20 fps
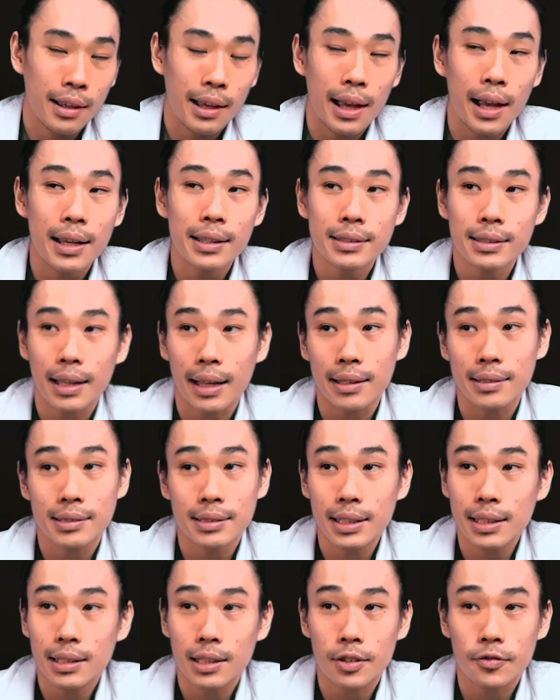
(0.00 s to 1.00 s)
I
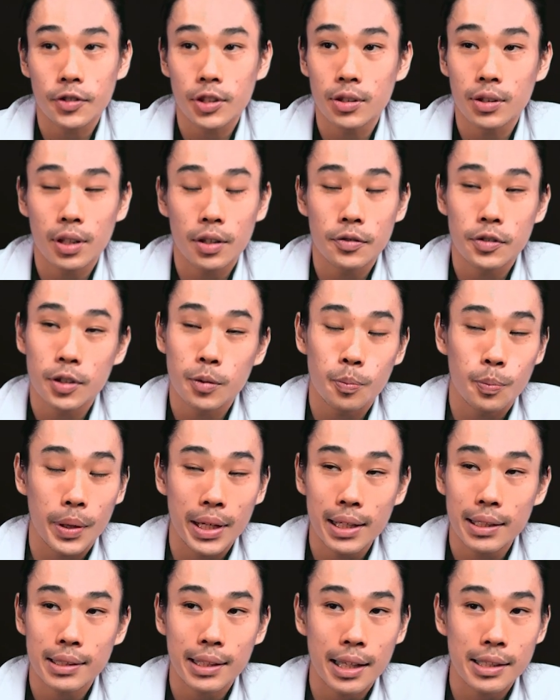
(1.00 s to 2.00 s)
think if you
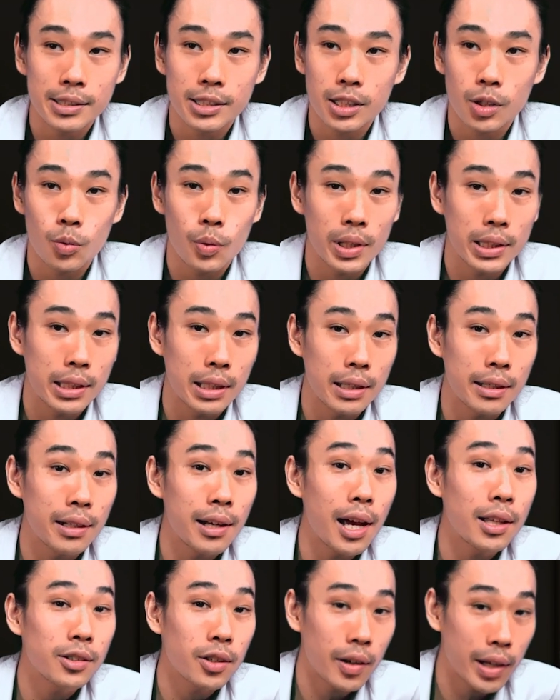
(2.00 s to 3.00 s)
pay attention with the
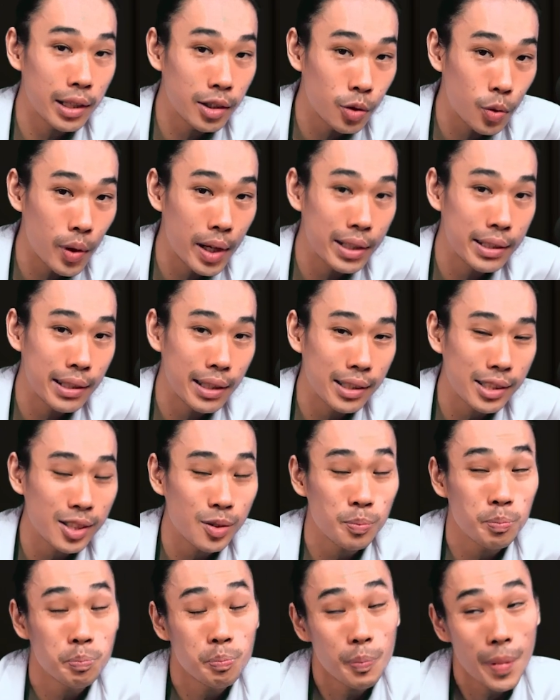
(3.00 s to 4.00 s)
another ingredients,
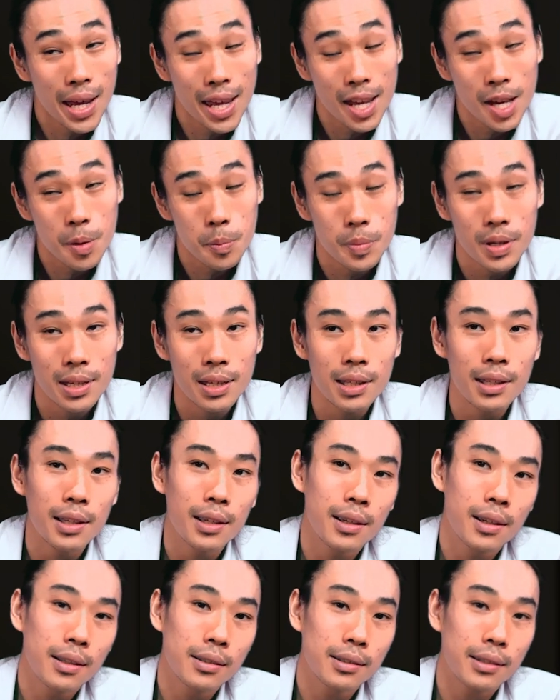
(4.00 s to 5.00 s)
maybe
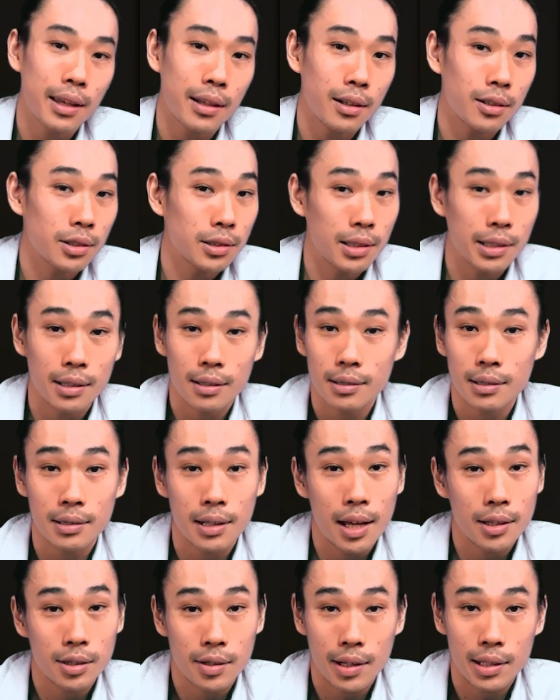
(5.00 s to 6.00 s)

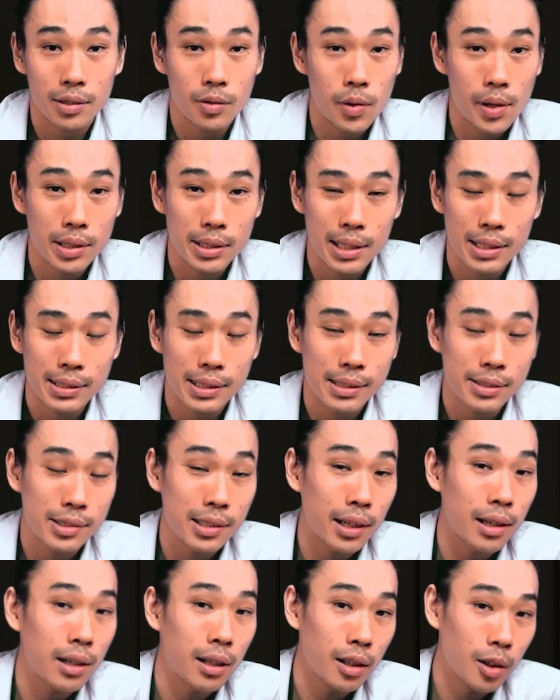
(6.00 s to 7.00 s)
another ingredient is
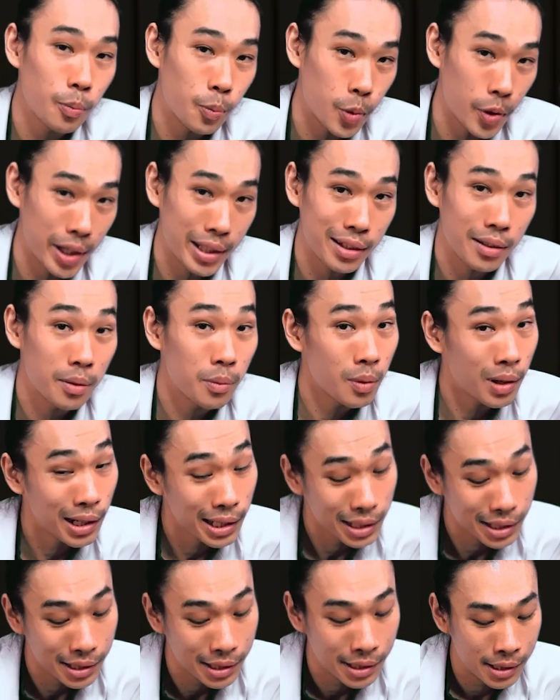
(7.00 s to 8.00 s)
the culprit,
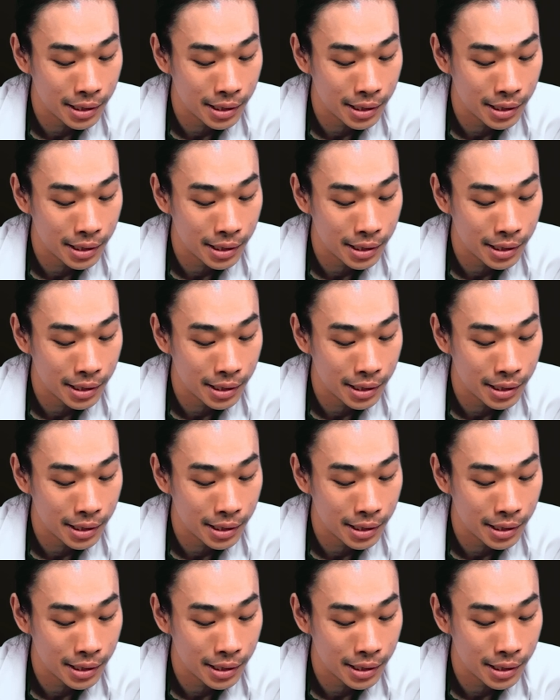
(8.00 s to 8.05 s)
right?